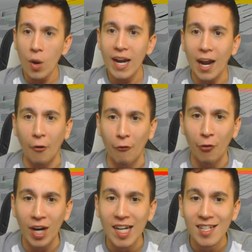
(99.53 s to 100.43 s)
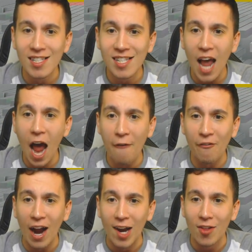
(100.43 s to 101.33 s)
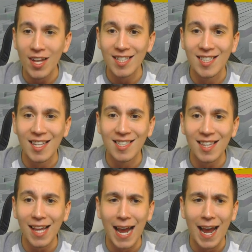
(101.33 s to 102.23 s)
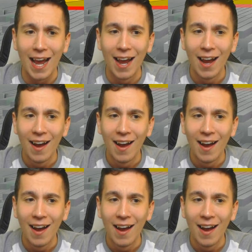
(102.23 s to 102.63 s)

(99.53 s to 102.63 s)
We got a freaking sapphire. This is lit.